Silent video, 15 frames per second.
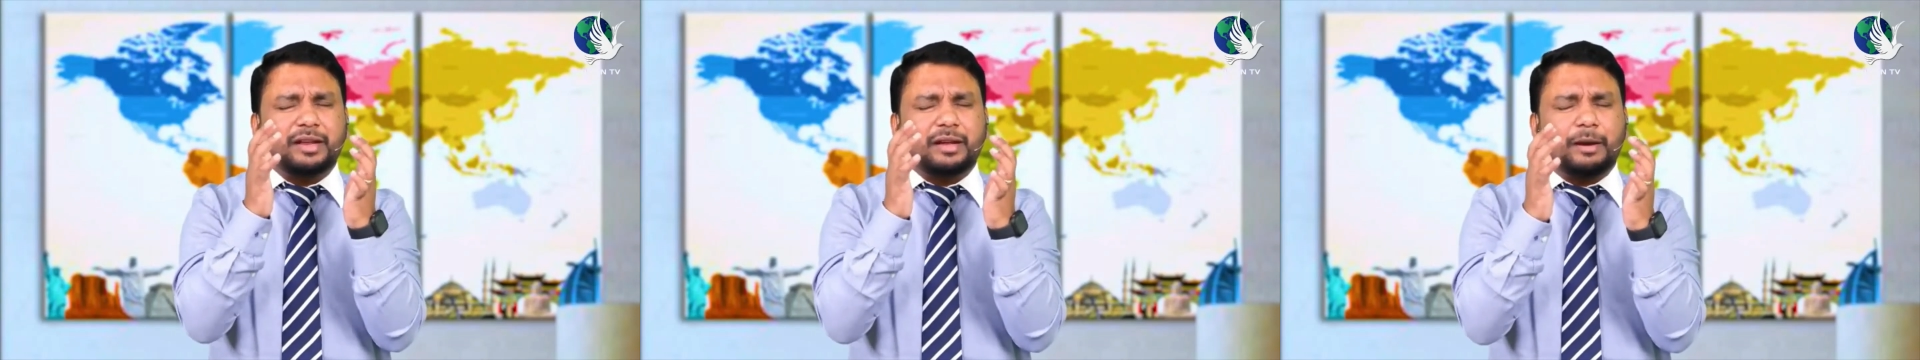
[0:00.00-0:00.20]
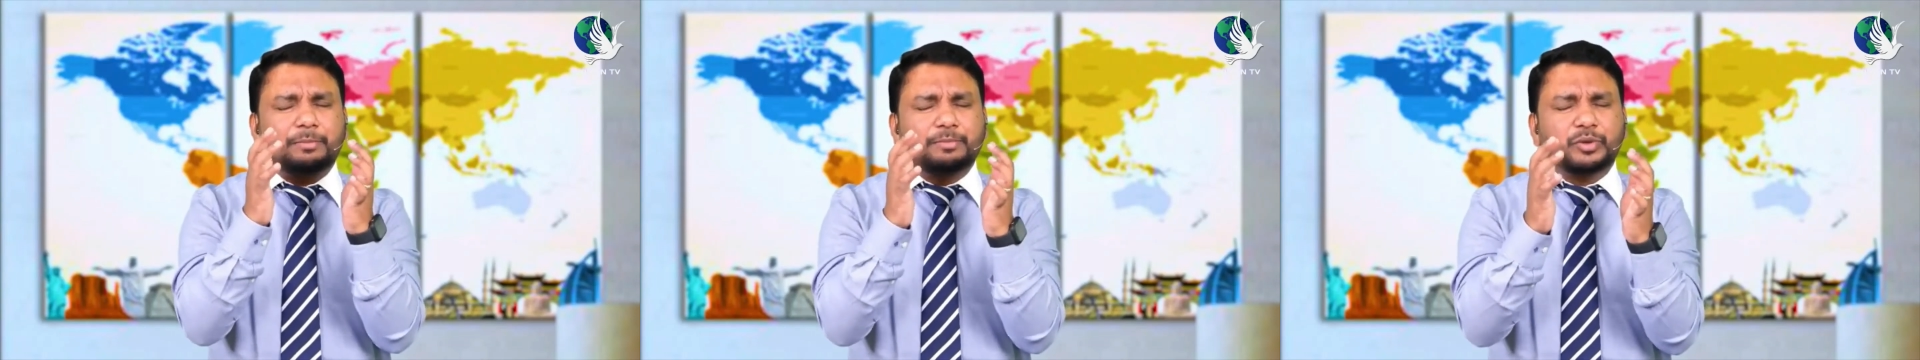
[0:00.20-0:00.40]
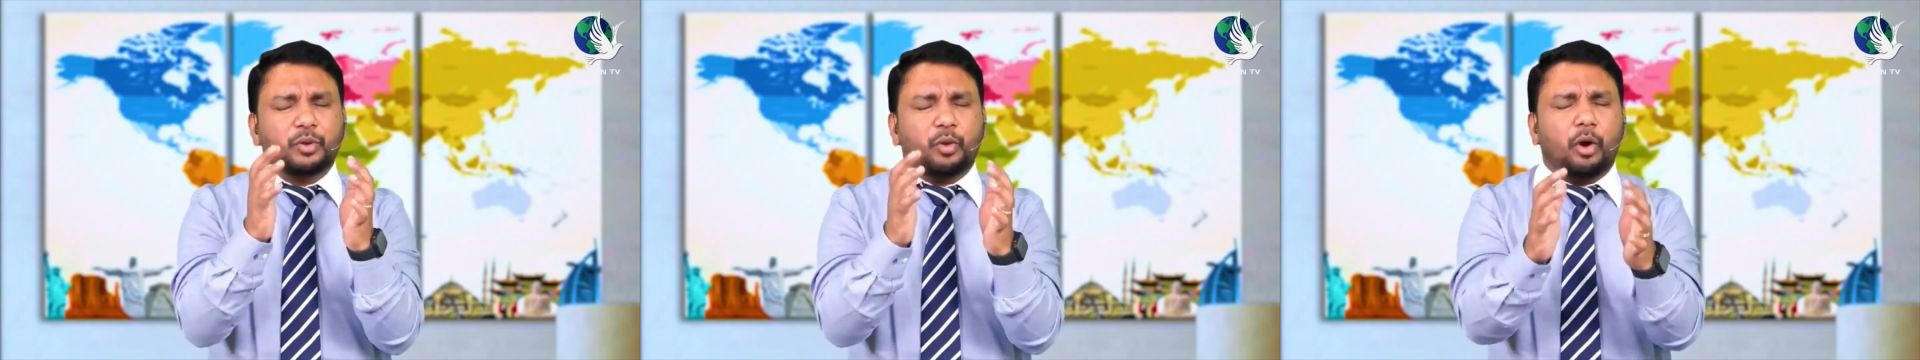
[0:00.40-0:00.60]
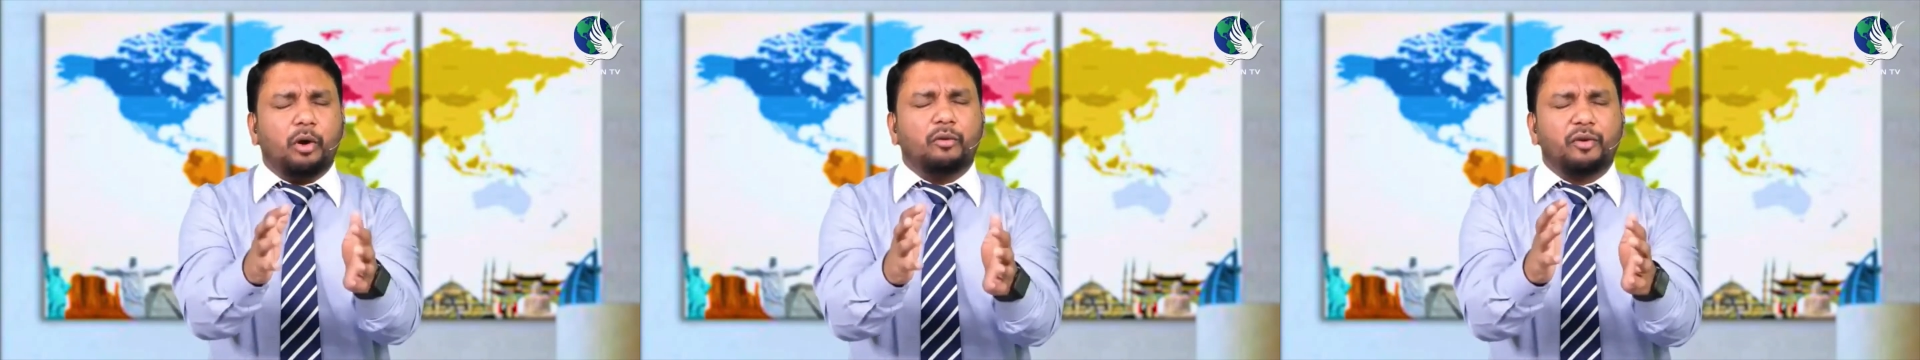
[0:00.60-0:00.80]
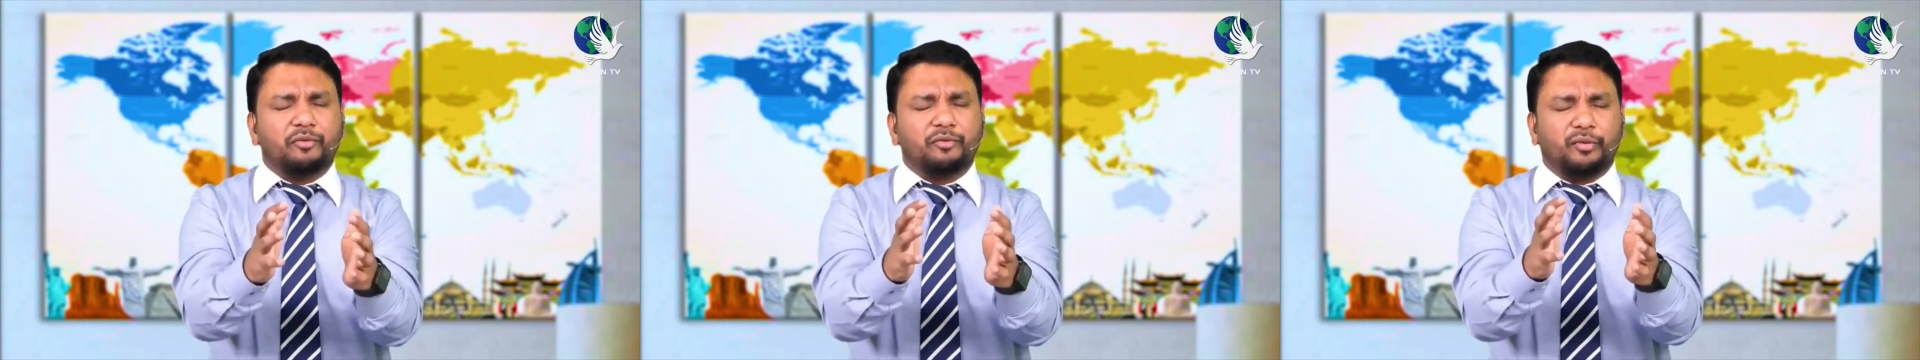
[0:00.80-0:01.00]
cups
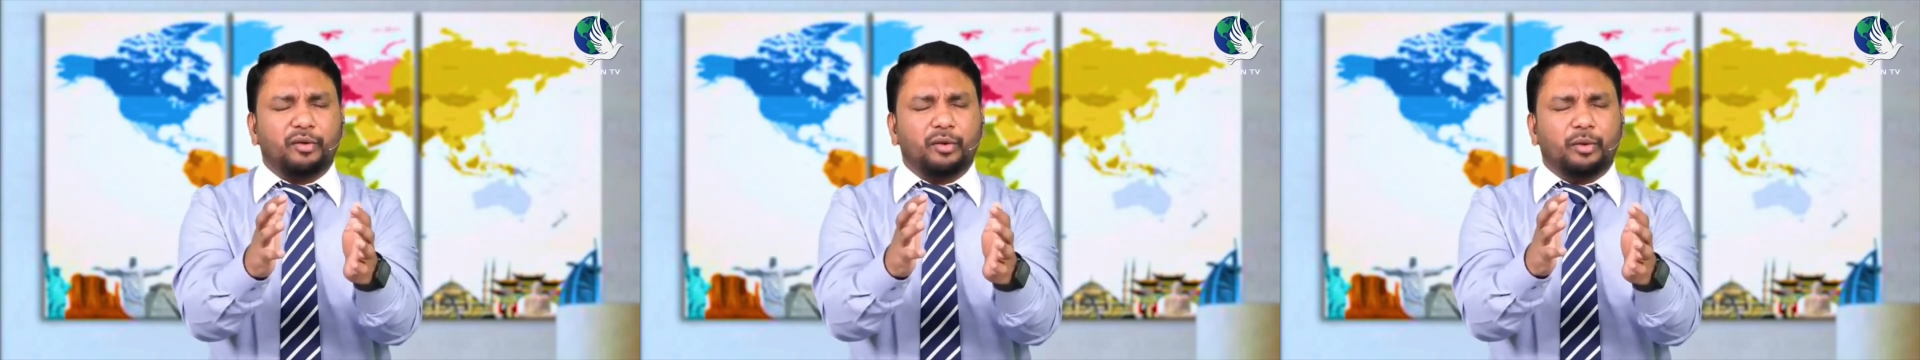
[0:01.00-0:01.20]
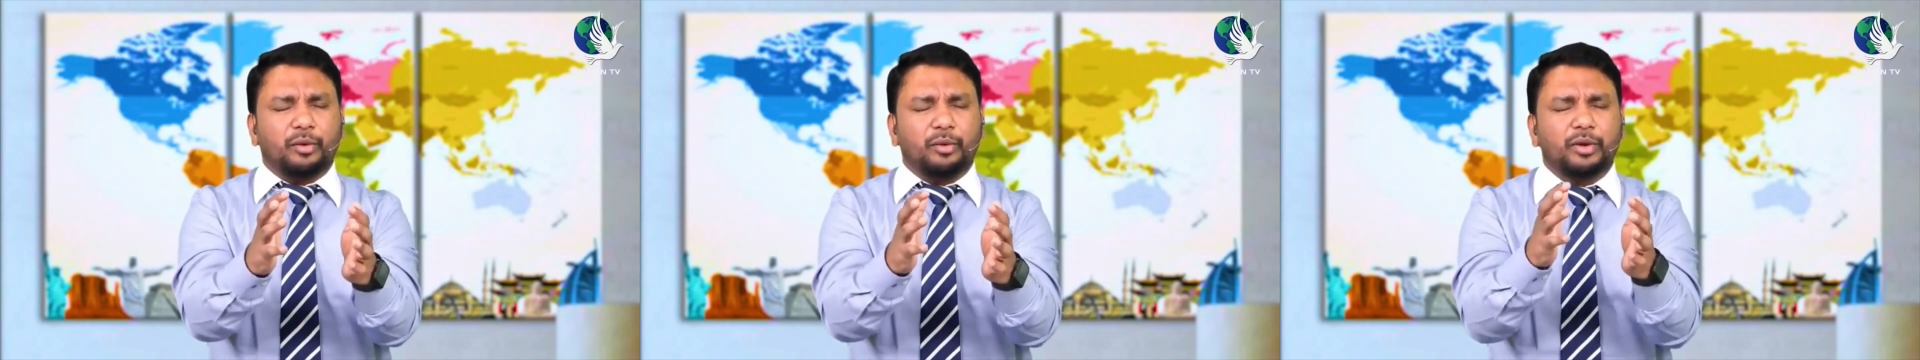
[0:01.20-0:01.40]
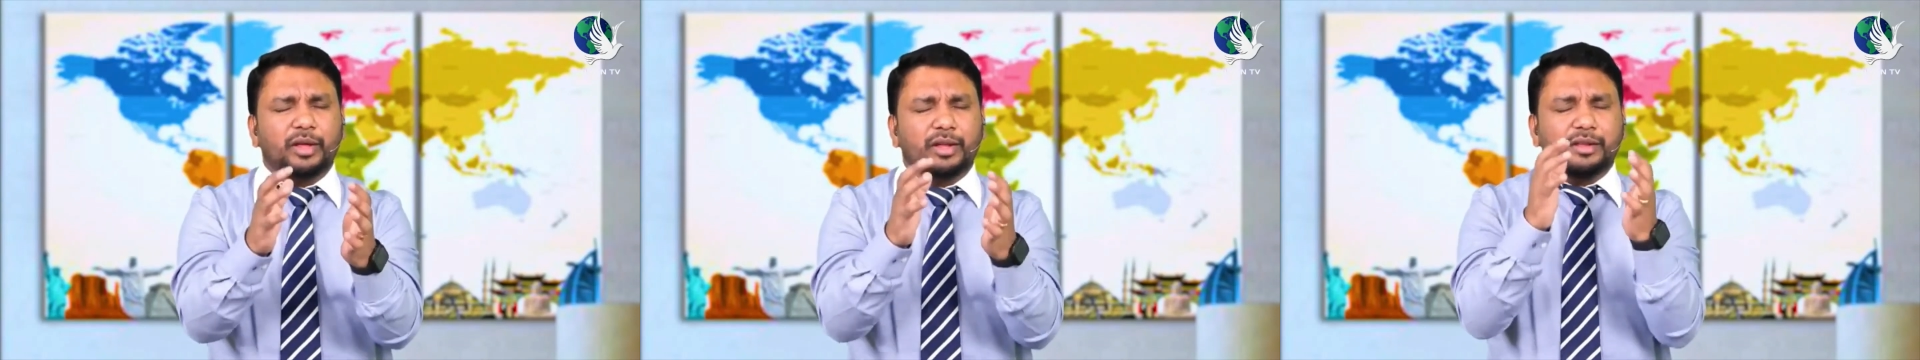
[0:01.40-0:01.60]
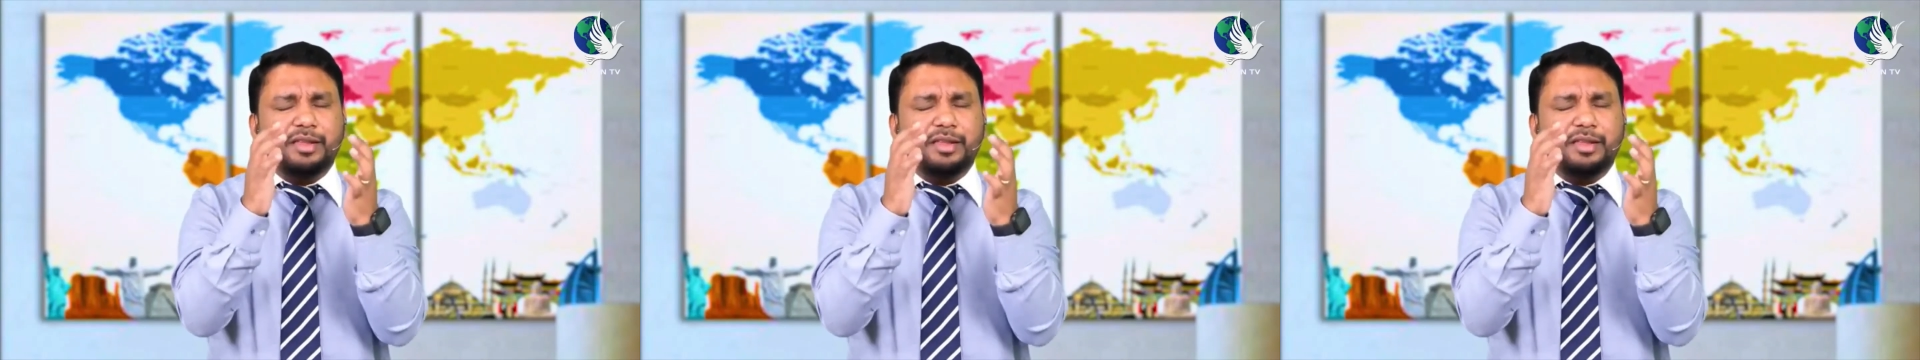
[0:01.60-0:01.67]
overflow.